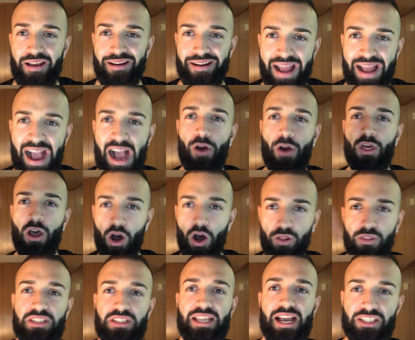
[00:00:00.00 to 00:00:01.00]
Now that
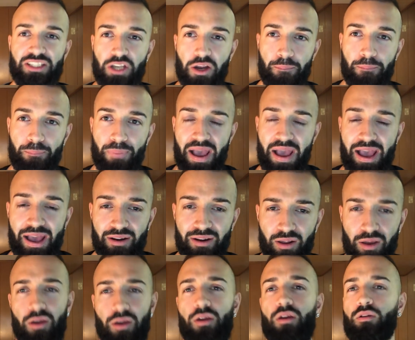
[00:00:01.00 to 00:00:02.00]
all these decks are banned,